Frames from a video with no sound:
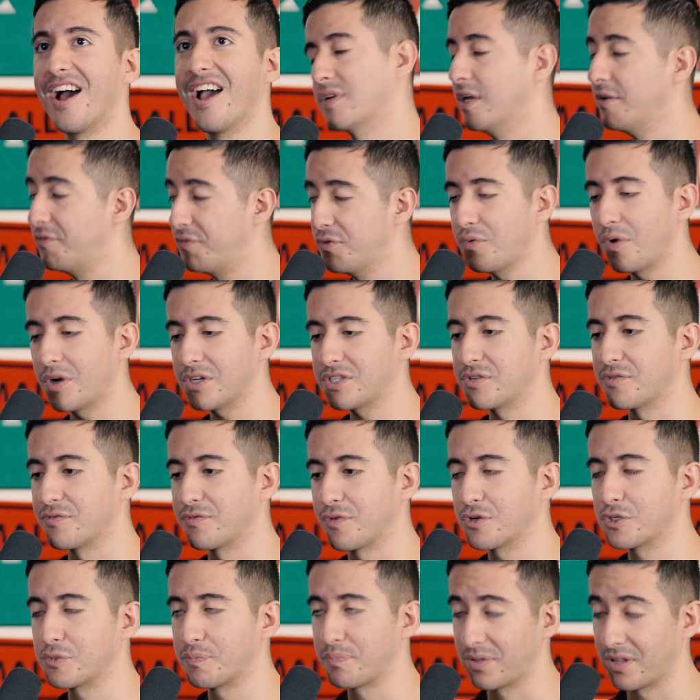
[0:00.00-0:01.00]
If you watched the
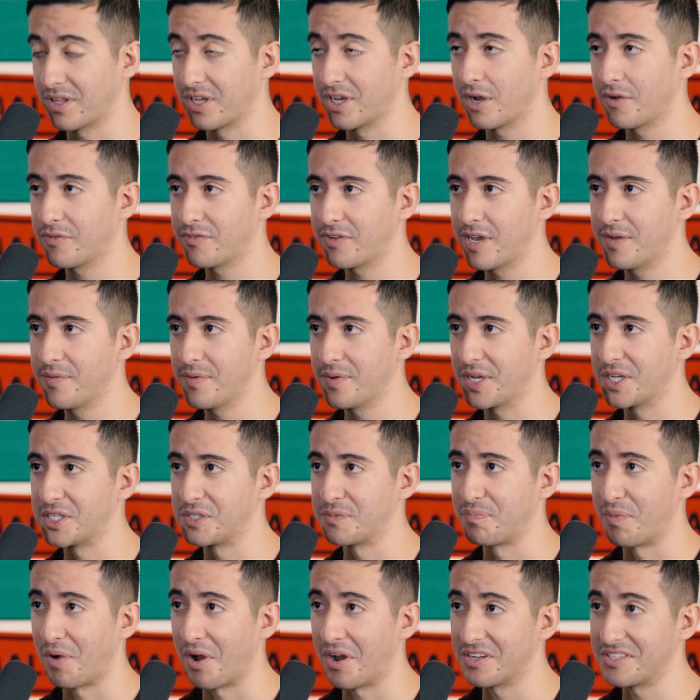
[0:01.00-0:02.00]
first playoff game
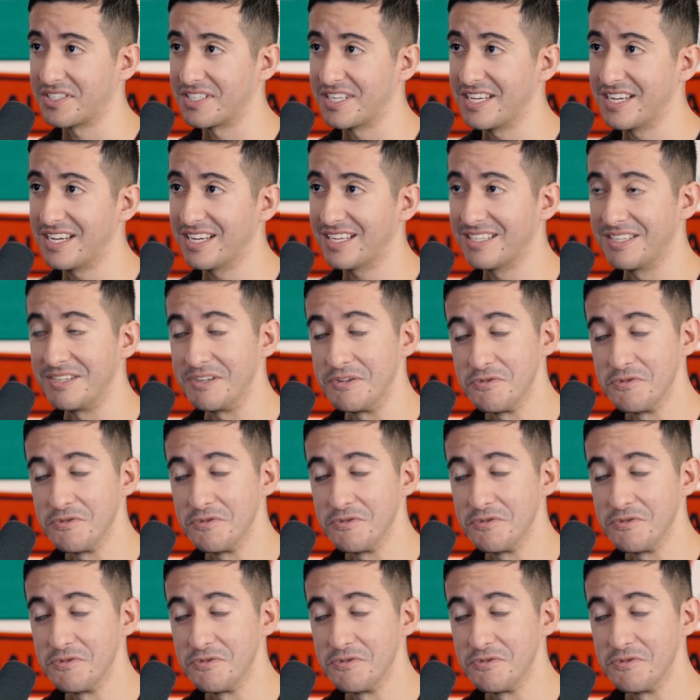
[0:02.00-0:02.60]
against Bosnia,